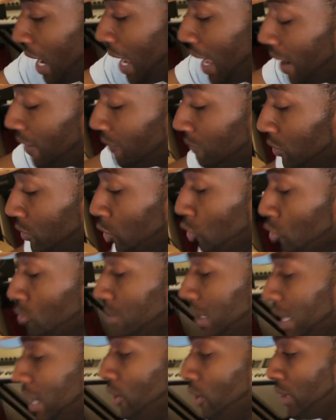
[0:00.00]
I have new
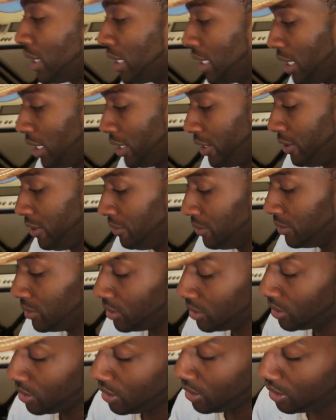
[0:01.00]
mail here.
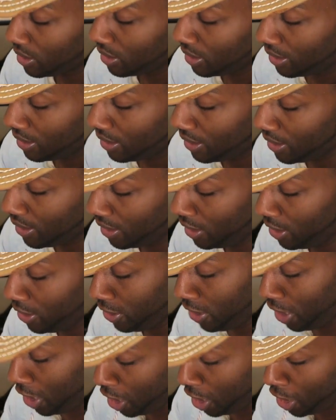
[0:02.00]
Hey,
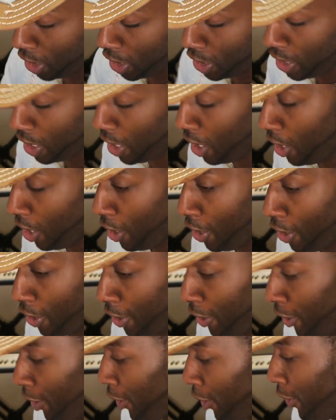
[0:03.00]
hey,
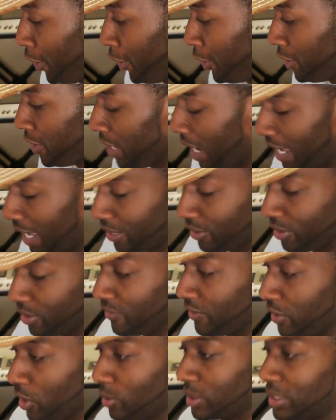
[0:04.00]
hey. I don't
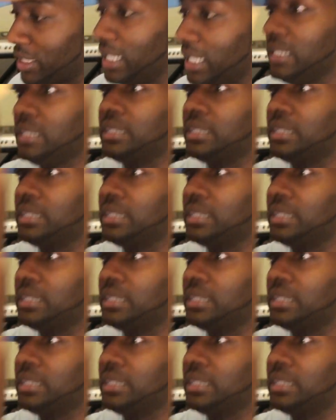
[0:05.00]
even know what's in